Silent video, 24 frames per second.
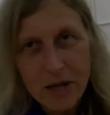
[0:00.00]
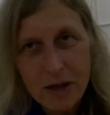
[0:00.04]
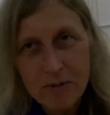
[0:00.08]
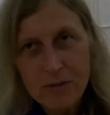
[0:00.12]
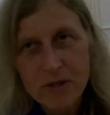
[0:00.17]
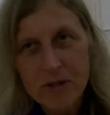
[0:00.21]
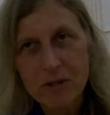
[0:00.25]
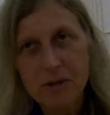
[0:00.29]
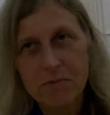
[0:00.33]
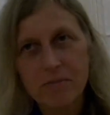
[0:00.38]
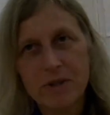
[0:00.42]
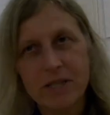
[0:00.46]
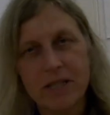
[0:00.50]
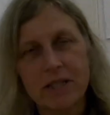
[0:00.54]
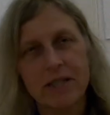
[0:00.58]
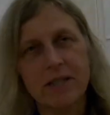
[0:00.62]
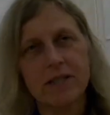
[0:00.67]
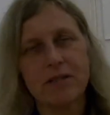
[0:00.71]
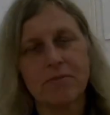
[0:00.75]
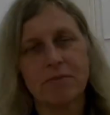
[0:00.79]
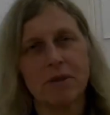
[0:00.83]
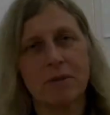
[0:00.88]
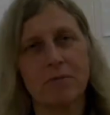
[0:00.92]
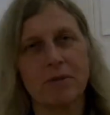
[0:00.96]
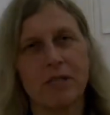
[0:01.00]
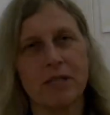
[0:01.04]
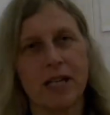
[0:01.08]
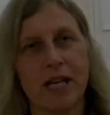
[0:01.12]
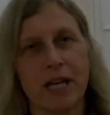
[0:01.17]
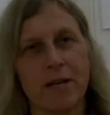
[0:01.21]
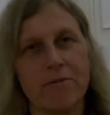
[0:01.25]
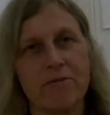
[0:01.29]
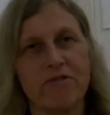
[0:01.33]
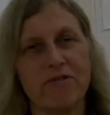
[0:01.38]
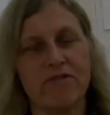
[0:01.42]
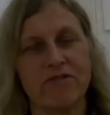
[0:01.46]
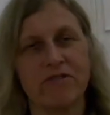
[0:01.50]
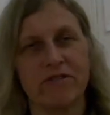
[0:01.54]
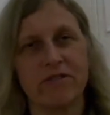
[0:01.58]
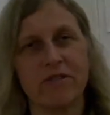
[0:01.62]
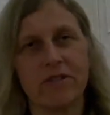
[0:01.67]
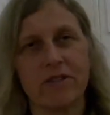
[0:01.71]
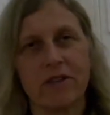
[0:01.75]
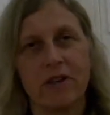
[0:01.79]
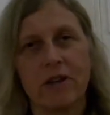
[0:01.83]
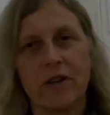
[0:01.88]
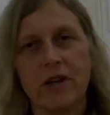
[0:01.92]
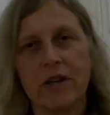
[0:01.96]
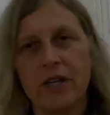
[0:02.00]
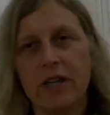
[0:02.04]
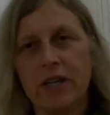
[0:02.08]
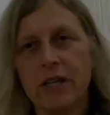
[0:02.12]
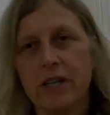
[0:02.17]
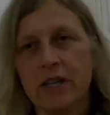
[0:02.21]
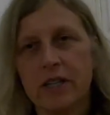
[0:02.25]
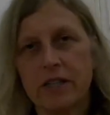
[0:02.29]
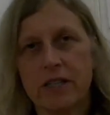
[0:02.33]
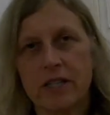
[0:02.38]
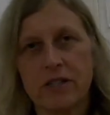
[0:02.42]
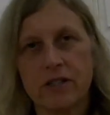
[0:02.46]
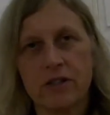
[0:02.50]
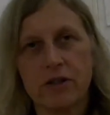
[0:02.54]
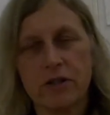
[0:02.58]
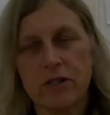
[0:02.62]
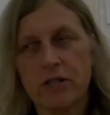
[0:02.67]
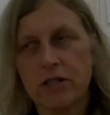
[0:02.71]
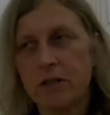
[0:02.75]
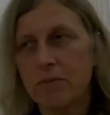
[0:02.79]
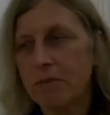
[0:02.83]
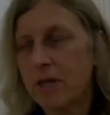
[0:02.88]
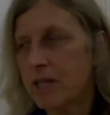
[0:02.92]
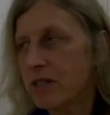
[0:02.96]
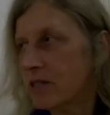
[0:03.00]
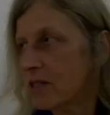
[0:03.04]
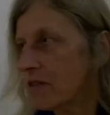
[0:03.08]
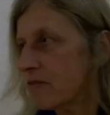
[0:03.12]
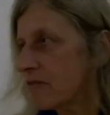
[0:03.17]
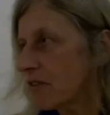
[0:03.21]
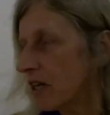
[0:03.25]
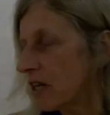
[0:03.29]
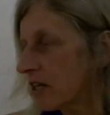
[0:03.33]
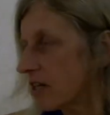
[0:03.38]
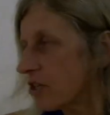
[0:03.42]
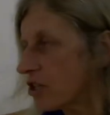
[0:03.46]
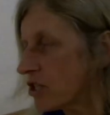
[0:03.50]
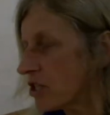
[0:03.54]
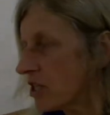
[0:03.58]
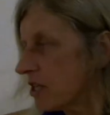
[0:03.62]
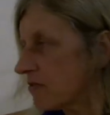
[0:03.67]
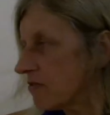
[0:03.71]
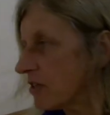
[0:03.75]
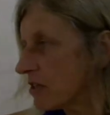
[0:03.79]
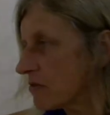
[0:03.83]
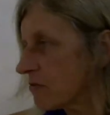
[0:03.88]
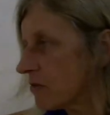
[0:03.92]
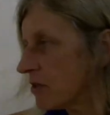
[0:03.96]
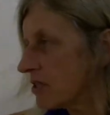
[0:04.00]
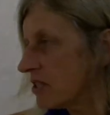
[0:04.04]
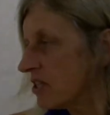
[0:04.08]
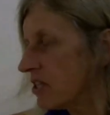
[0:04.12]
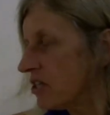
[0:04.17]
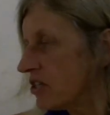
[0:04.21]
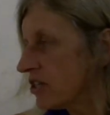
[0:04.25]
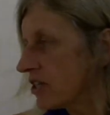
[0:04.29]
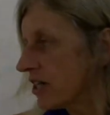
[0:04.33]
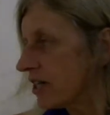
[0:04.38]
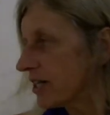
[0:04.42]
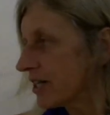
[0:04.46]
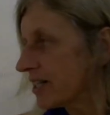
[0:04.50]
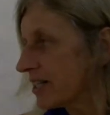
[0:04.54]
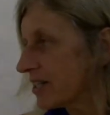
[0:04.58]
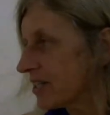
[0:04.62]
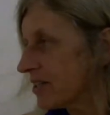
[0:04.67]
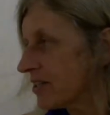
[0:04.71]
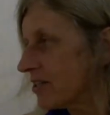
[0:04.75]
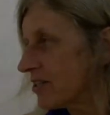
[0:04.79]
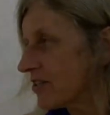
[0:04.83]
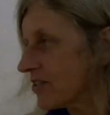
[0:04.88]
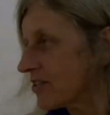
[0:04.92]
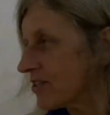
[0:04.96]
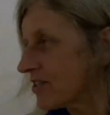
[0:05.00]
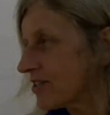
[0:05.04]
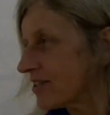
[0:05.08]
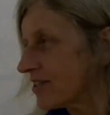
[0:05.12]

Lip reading: And the monks recognized this very quickly. So when